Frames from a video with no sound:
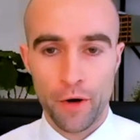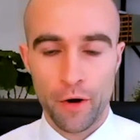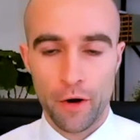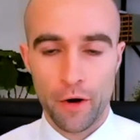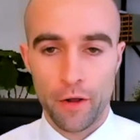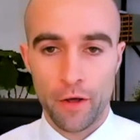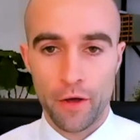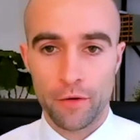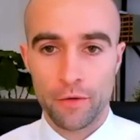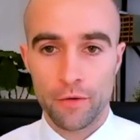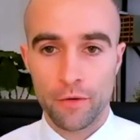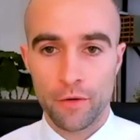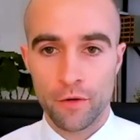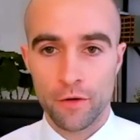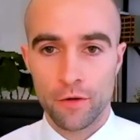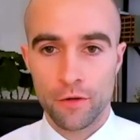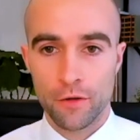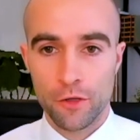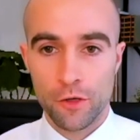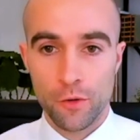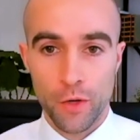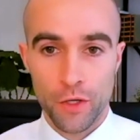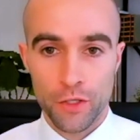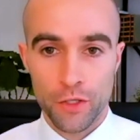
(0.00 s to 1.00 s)
on a
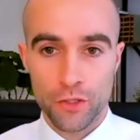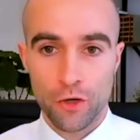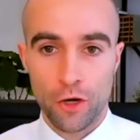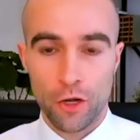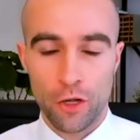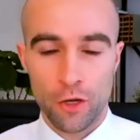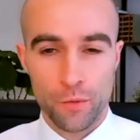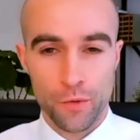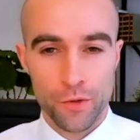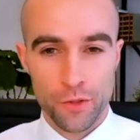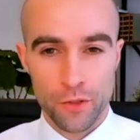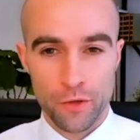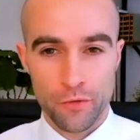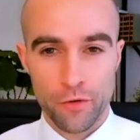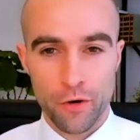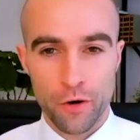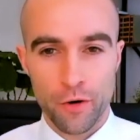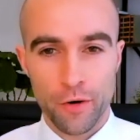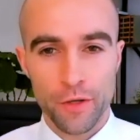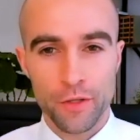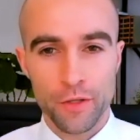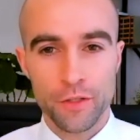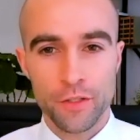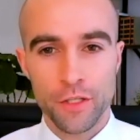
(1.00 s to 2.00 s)
US dollar reserve
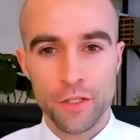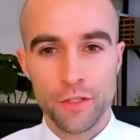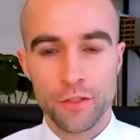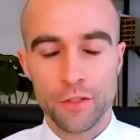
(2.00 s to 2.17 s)
currency.